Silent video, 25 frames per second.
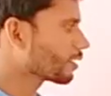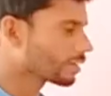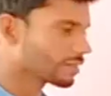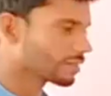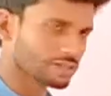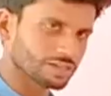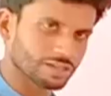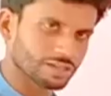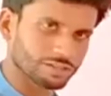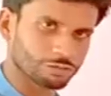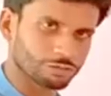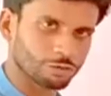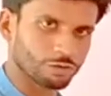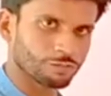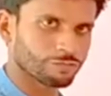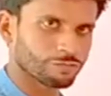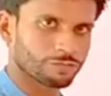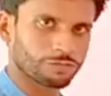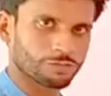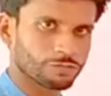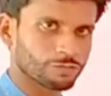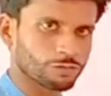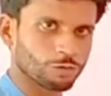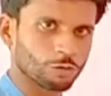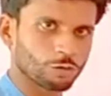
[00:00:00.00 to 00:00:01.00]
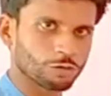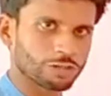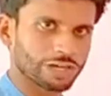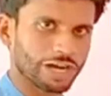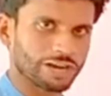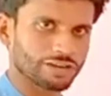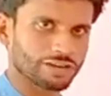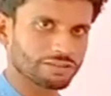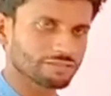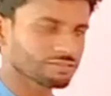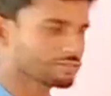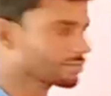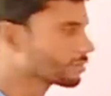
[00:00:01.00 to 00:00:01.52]
is of 4
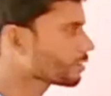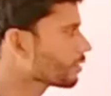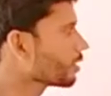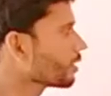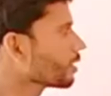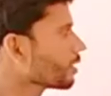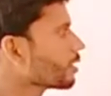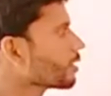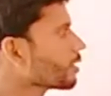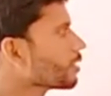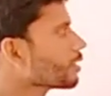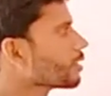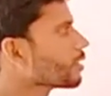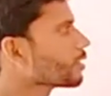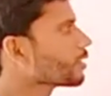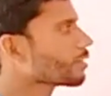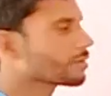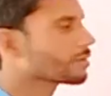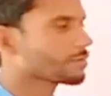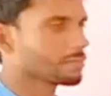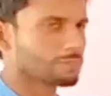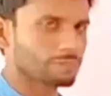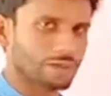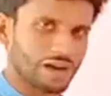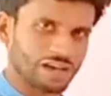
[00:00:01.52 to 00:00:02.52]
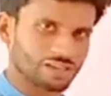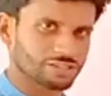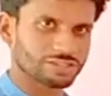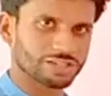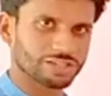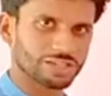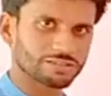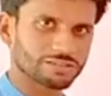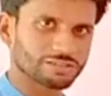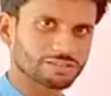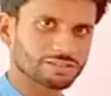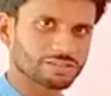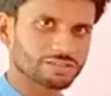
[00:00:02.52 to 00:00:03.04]
kinds, past
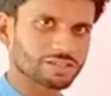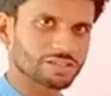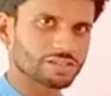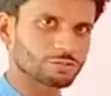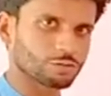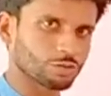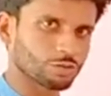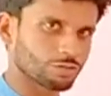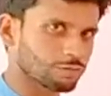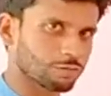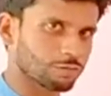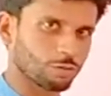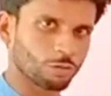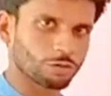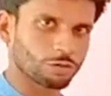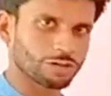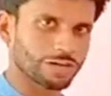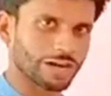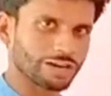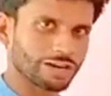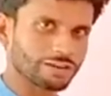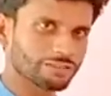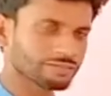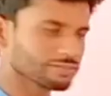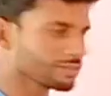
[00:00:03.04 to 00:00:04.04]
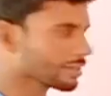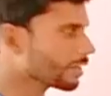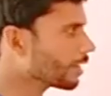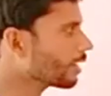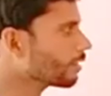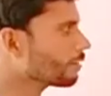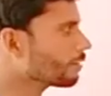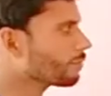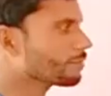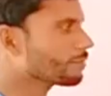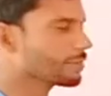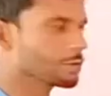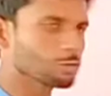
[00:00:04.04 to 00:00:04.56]
tense is of 4 kinds,
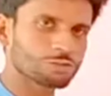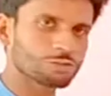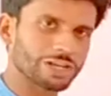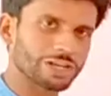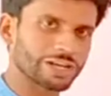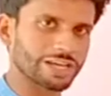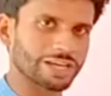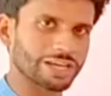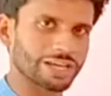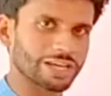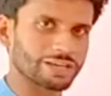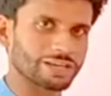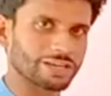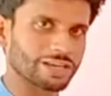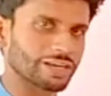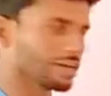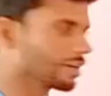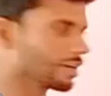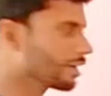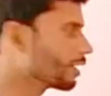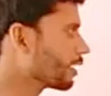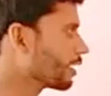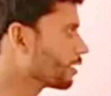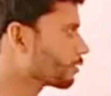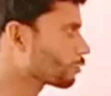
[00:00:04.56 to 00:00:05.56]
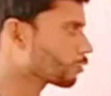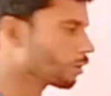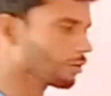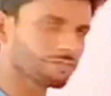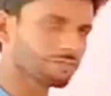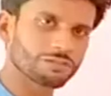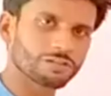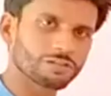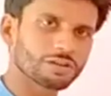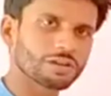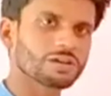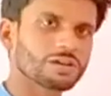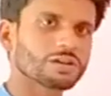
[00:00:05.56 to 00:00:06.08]
and future again is of
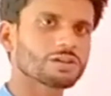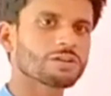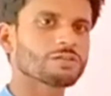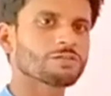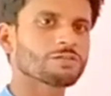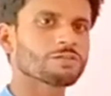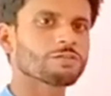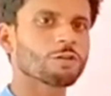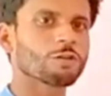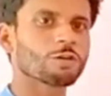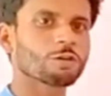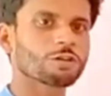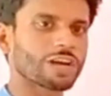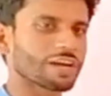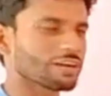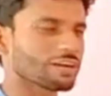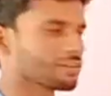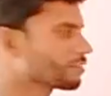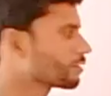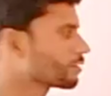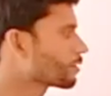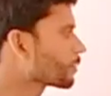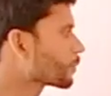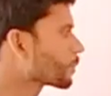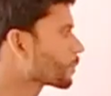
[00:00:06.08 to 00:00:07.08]
4 kinds.